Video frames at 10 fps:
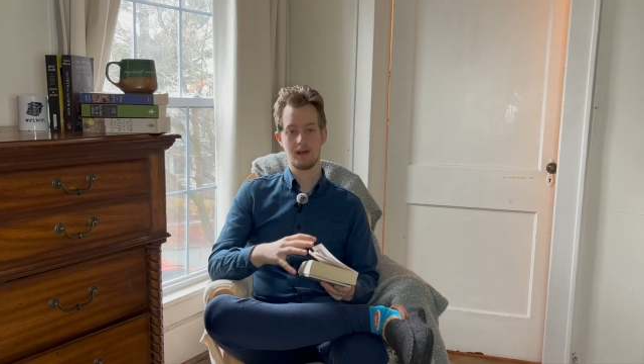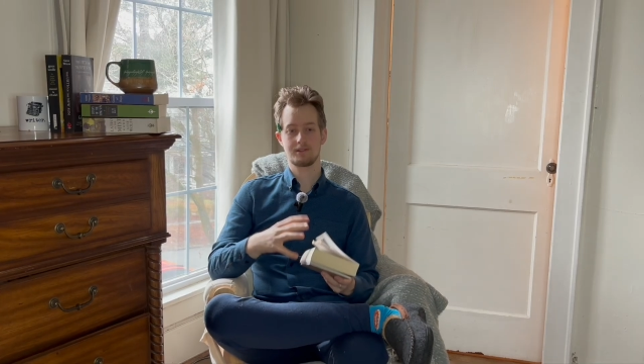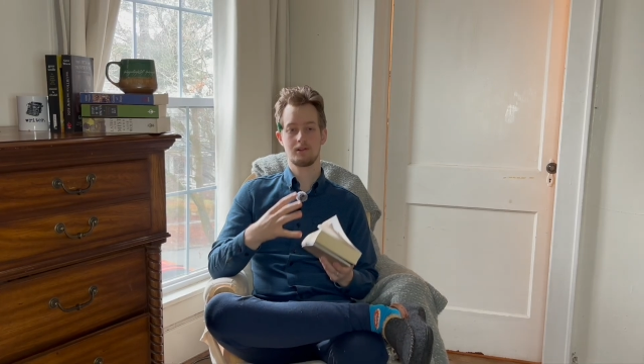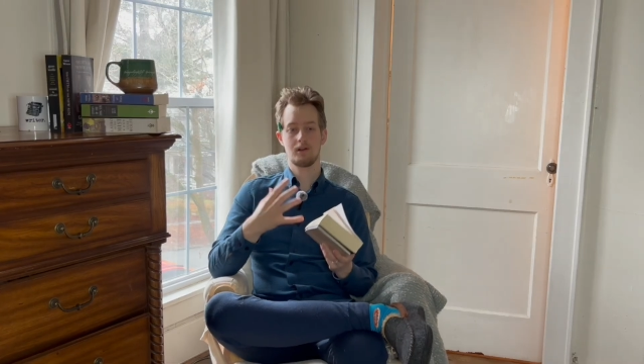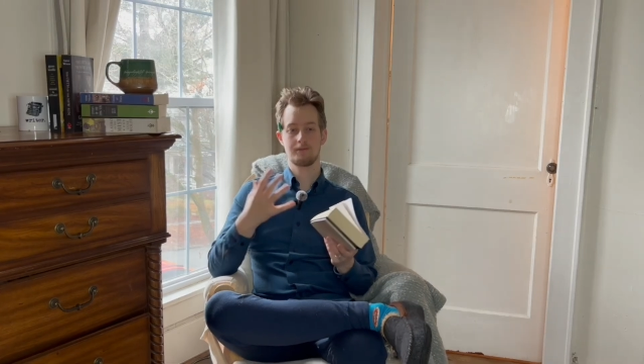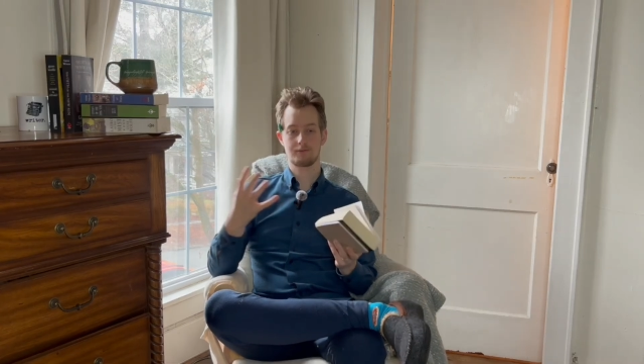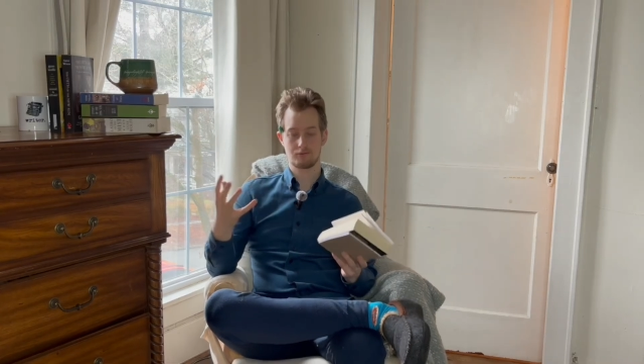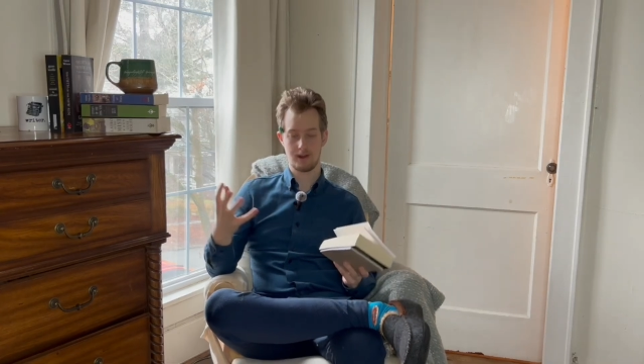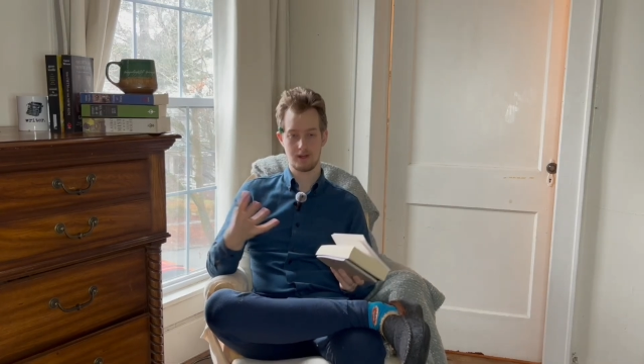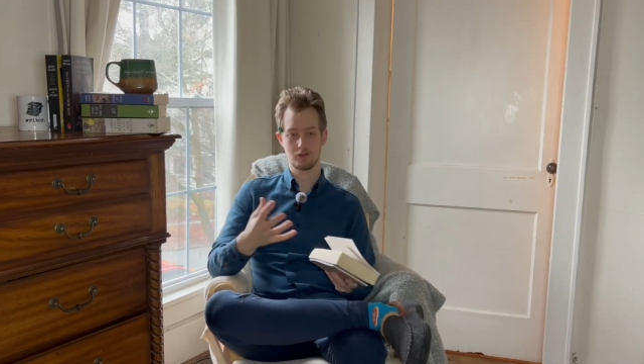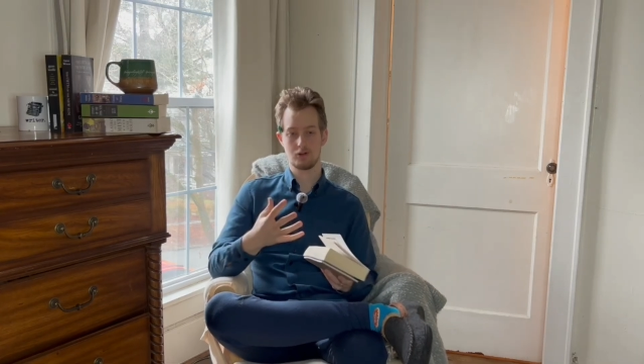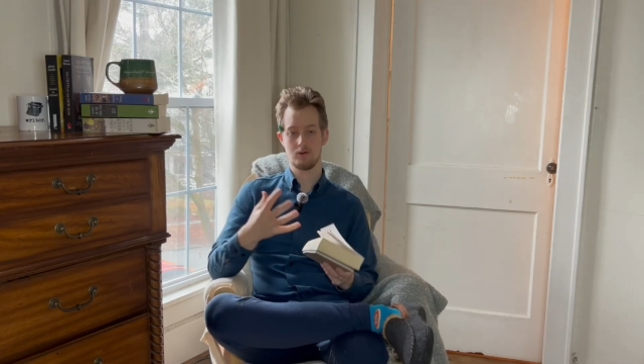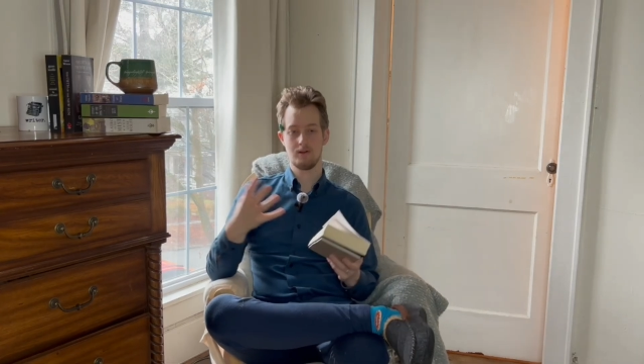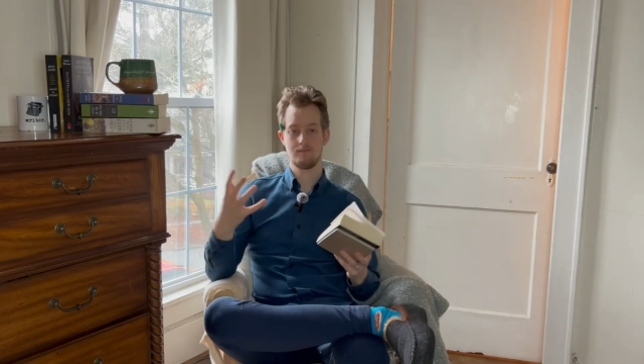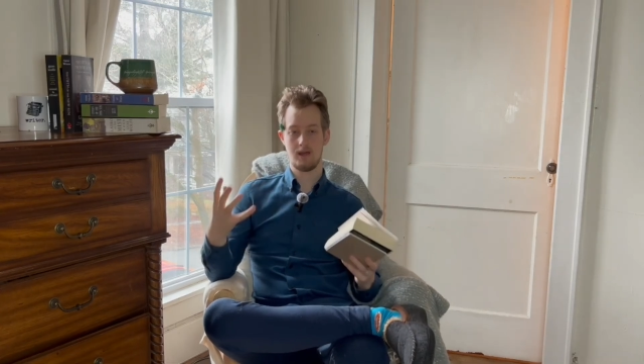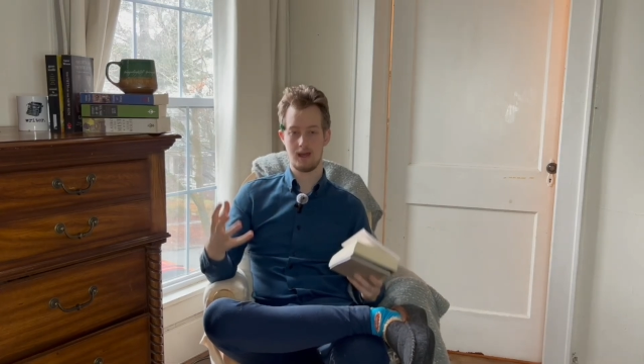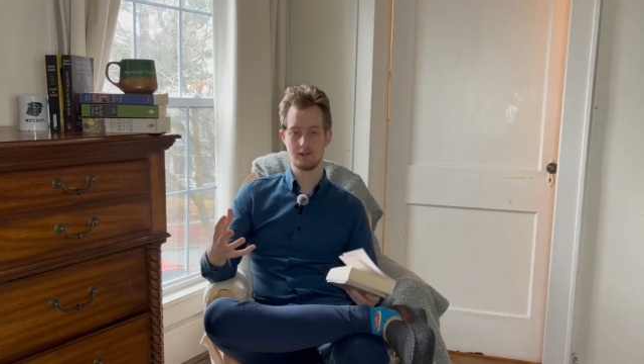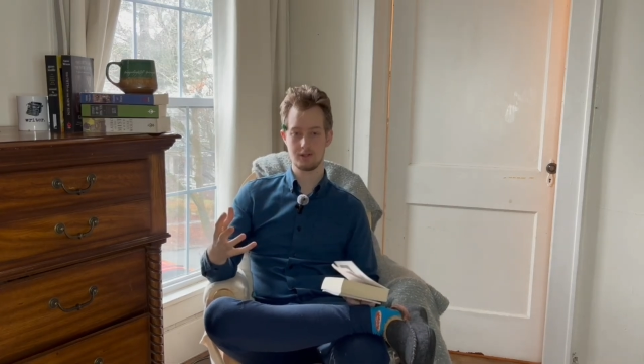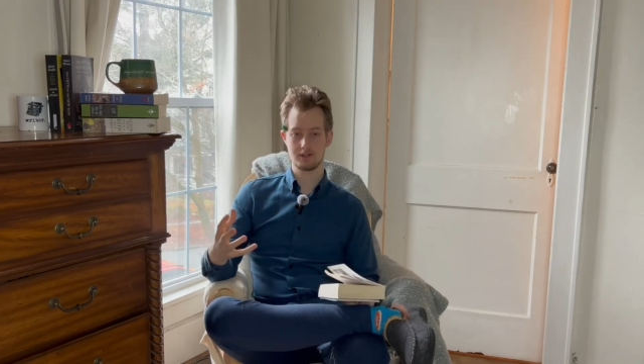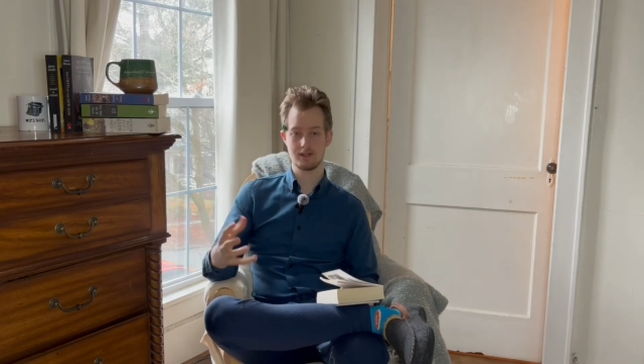has a lot of grandeur and
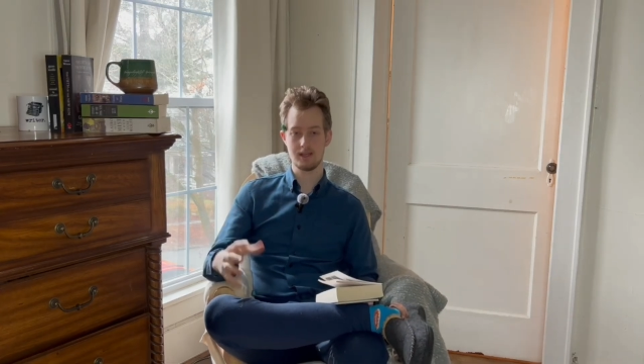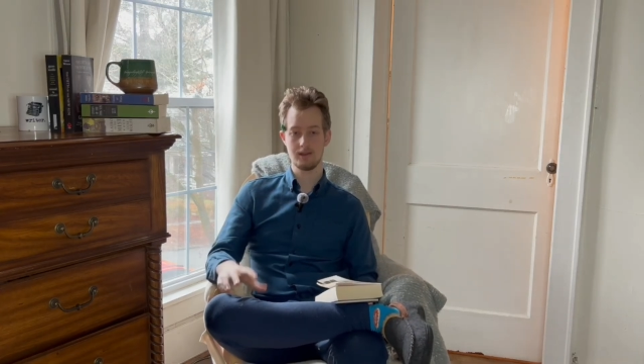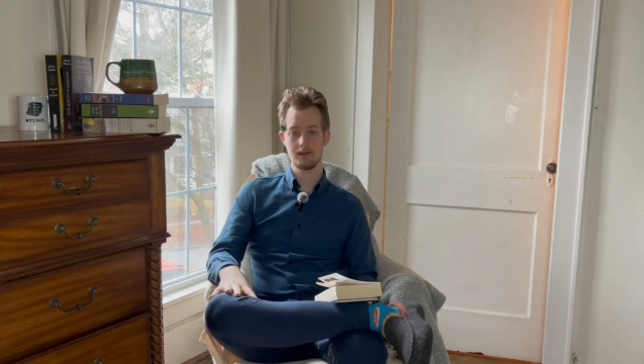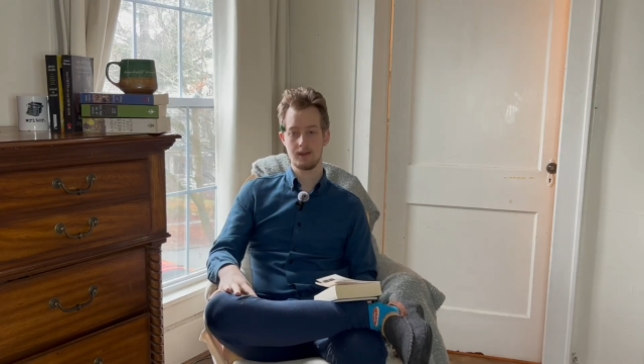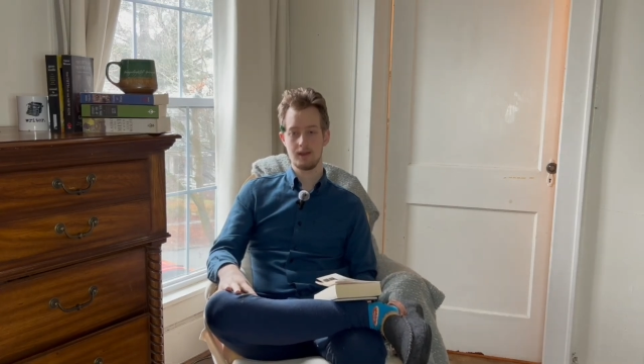majesty